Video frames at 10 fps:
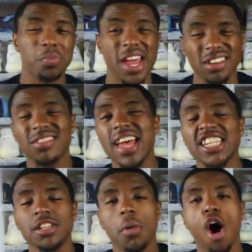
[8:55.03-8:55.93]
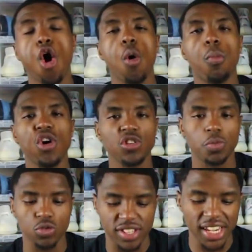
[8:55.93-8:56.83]
man. This is actually my homeboy's
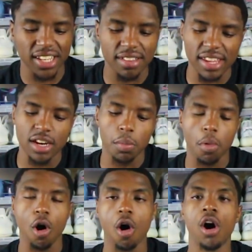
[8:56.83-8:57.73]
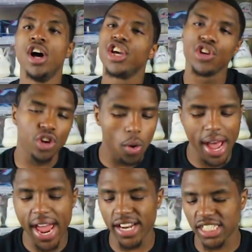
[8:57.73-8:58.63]
boutique that's in the mall. You know I
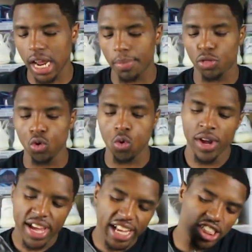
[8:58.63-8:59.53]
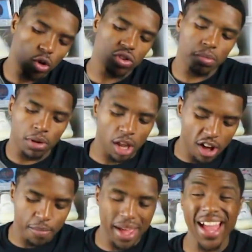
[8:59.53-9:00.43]
had to stop through and show some
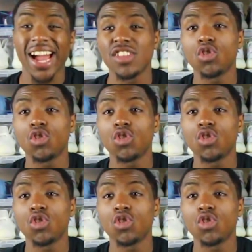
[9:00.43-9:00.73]
love, man. I got